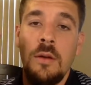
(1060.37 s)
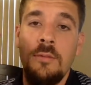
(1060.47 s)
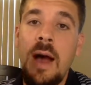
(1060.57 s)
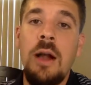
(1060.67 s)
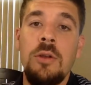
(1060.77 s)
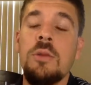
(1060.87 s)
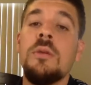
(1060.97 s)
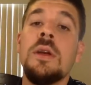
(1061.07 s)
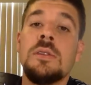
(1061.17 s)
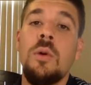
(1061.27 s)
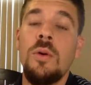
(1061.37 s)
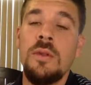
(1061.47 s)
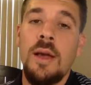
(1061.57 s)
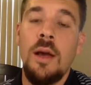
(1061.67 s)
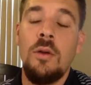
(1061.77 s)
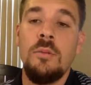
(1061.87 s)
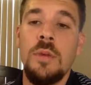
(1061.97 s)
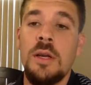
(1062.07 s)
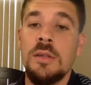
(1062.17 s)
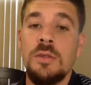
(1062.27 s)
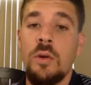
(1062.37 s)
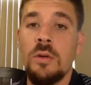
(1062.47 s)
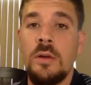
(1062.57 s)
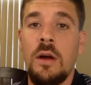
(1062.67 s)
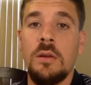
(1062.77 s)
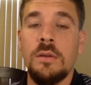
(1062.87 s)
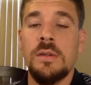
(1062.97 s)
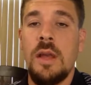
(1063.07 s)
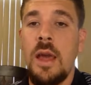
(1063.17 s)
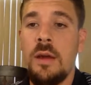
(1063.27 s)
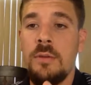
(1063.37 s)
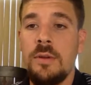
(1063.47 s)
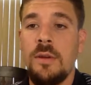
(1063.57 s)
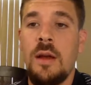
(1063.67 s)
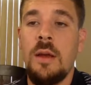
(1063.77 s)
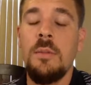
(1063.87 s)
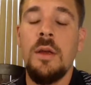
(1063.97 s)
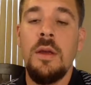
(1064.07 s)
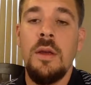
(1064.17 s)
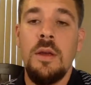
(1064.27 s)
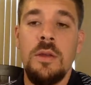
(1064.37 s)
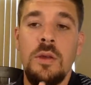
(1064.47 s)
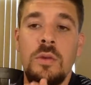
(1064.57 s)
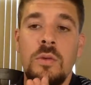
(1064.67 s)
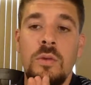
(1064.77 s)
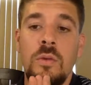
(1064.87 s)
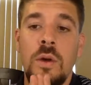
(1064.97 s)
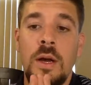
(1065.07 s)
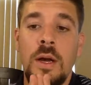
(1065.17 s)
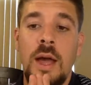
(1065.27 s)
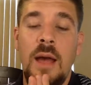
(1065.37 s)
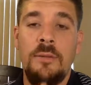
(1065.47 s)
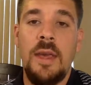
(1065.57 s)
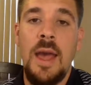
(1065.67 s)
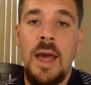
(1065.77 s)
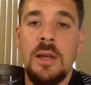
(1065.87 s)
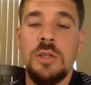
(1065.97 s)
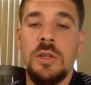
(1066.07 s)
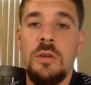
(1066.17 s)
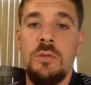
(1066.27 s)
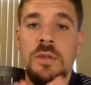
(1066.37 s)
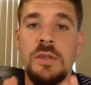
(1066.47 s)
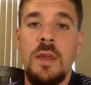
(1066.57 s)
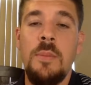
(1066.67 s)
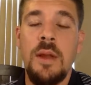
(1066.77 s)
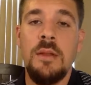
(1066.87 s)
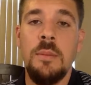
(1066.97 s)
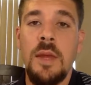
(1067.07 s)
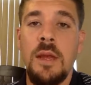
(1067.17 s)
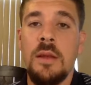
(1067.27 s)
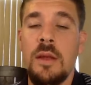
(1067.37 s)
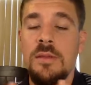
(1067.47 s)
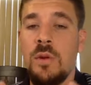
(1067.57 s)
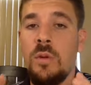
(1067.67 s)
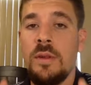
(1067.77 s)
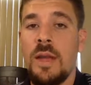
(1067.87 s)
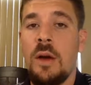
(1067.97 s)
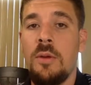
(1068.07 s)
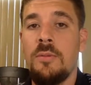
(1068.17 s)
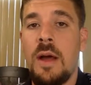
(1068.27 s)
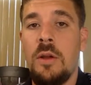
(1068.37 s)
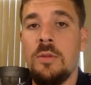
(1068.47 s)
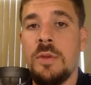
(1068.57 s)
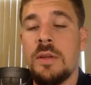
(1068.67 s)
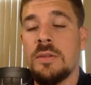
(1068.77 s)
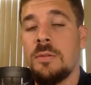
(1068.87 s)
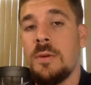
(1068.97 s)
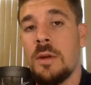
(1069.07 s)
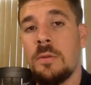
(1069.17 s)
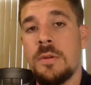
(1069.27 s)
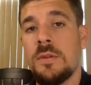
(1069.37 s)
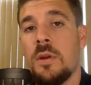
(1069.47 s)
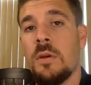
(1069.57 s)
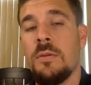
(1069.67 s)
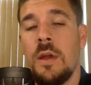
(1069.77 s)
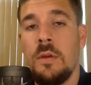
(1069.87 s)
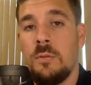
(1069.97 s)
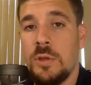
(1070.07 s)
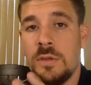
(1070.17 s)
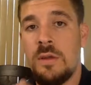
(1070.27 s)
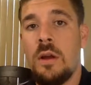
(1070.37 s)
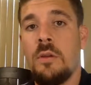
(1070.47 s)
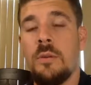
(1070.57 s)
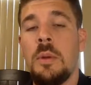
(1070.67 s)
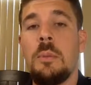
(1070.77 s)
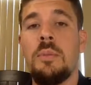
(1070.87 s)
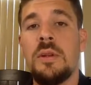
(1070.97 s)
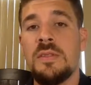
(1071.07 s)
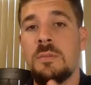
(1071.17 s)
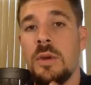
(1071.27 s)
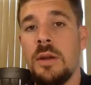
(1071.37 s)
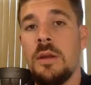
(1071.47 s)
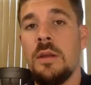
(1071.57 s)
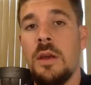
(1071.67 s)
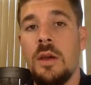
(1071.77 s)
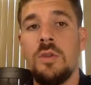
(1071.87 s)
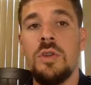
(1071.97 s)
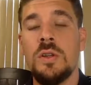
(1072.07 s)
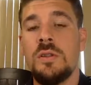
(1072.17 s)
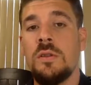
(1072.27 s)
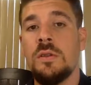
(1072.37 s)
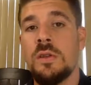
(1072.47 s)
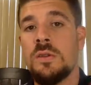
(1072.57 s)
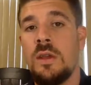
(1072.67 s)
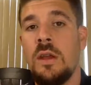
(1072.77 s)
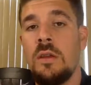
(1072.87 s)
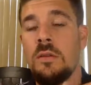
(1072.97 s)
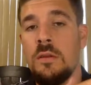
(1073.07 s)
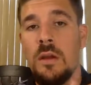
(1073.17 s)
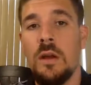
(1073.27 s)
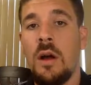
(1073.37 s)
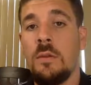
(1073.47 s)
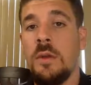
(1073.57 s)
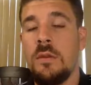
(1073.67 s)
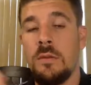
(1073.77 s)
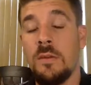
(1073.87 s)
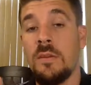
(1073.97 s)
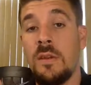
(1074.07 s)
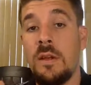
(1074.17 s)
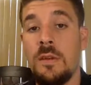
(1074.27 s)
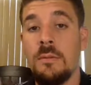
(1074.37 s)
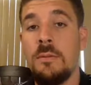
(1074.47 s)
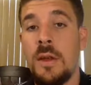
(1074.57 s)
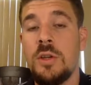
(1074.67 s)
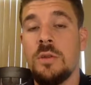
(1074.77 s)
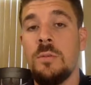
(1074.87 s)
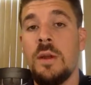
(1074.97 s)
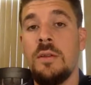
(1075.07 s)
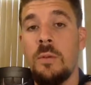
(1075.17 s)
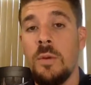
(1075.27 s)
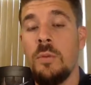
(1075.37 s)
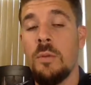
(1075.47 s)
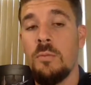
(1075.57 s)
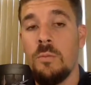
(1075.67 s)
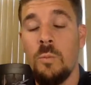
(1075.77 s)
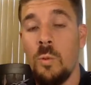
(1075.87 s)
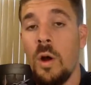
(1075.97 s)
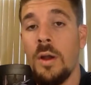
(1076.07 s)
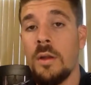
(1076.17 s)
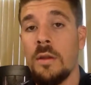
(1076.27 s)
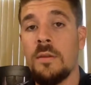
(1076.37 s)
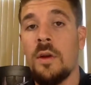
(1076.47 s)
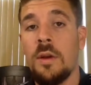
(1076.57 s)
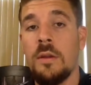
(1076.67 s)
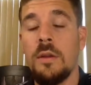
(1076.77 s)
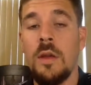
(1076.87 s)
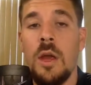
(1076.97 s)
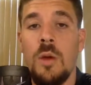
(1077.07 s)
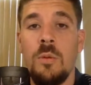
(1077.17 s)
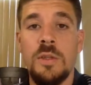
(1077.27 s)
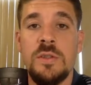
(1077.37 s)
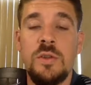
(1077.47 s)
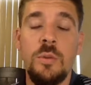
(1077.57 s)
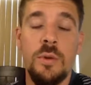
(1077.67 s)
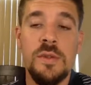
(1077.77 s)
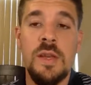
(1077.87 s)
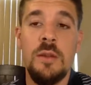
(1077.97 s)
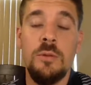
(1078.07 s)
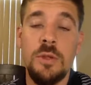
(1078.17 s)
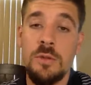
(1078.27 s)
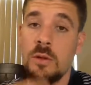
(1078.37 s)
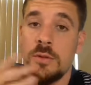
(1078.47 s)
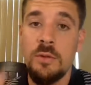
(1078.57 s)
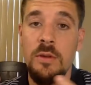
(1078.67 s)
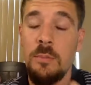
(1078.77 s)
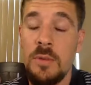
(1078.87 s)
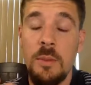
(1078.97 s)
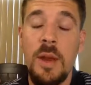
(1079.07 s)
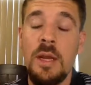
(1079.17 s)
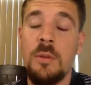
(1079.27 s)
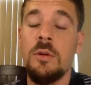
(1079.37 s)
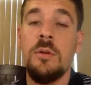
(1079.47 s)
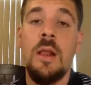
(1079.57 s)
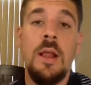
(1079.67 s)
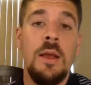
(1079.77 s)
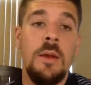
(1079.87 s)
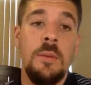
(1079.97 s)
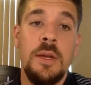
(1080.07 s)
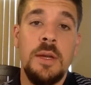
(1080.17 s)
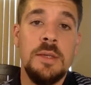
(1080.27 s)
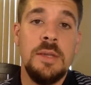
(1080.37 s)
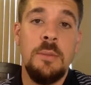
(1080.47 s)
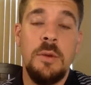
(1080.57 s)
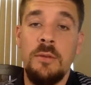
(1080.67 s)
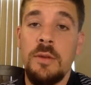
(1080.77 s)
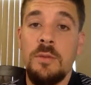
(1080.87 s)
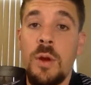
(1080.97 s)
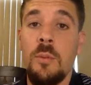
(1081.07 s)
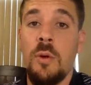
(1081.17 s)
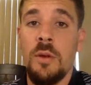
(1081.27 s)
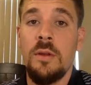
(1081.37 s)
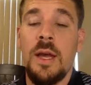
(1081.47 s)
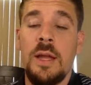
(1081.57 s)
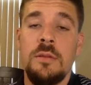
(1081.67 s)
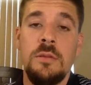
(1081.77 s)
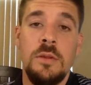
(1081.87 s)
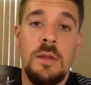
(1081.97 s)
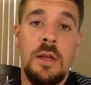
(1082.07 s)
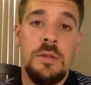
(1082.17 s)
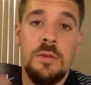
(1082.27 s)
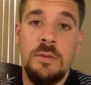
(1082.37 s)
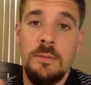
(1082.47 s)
value is going down, because your dollars, every time you have cash and you just keep it in the bank, is going down in value because the Federal Reserve, which is the government, prints money just to sustain the economy, to sustain the inflation rate that we've been wanting and targeting, which is 2%, which is also debatable because I believe it's way more than that. That's just a